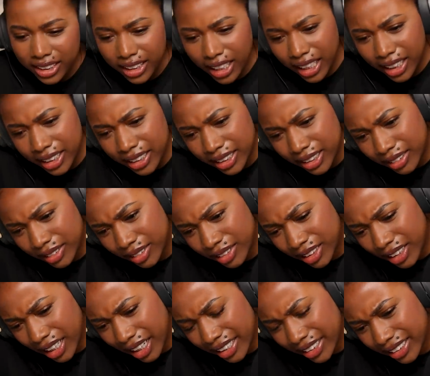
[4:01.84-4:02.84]
Suck
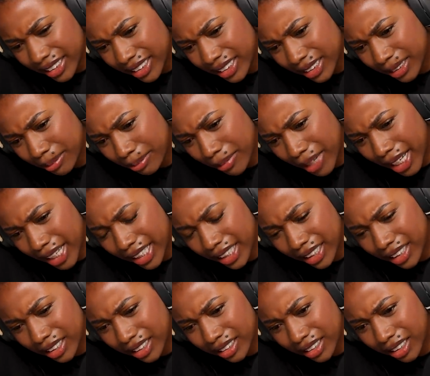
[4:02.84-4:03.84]
guts
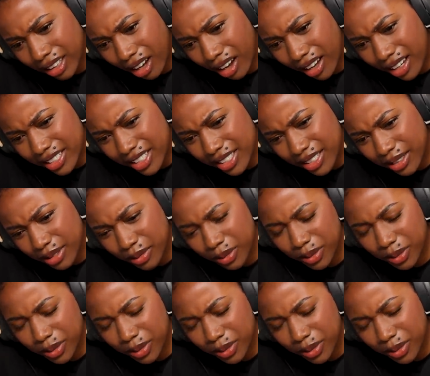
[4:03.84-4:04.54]
my costume,